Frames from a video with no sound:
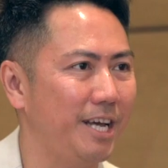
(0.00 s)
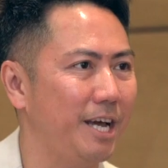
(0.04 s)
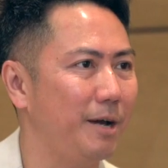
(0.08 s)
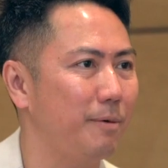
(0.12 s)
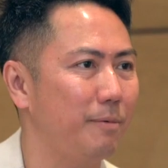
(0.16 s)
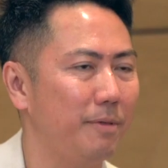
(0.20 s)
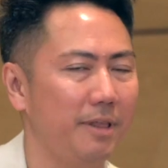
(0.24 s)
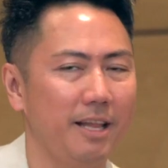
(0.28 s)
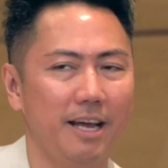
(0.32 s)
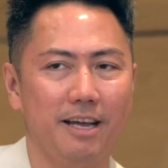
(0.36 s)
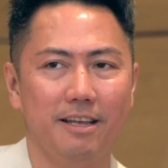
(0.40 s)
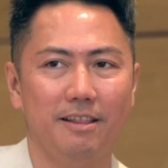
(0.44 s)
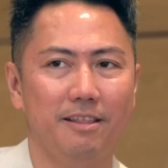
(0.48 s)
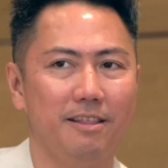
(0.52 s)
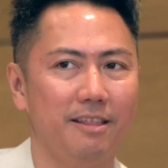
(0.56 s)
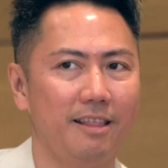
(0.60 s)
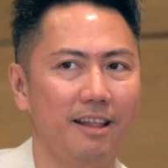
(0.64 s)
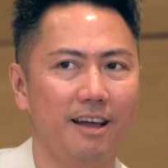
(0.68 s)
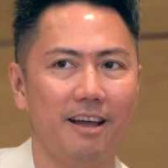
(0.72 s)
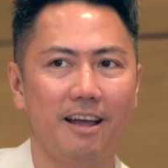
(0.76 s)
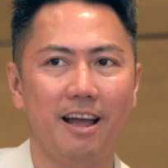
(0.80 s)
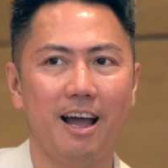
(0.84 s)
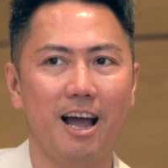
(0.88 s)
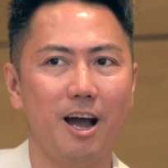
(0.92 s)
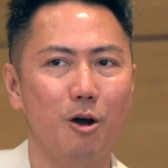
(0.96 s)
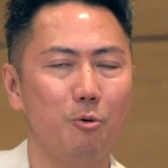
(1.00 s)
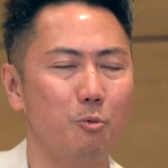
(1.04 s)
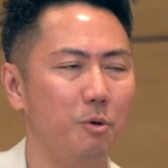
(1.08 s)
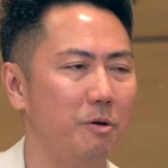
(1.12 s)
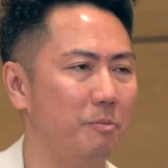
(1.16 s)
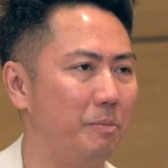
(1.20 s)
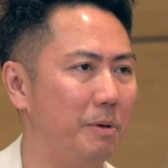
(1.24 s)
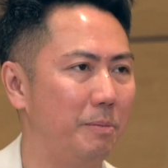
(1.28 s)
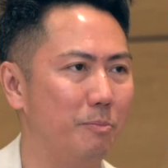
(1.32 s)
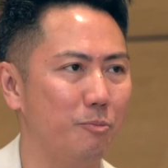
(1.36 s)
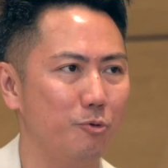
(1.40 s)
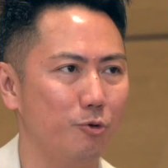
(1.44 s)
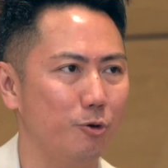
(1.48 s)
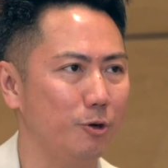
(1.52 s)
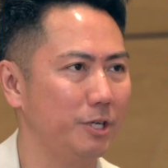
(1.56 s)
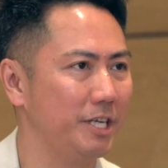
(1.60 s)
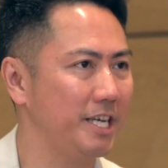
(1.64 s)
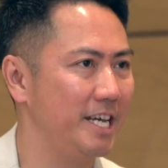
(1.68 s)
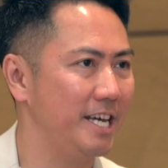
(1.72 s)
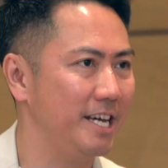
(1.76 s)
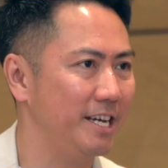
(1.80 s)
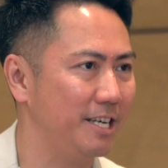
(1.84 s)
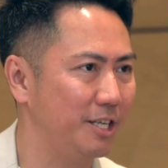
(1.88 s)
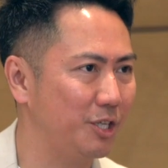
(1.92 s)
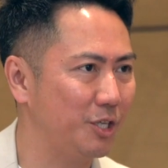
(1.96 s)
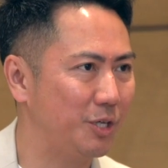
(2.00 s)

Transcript: Yep, like how we've been brought here.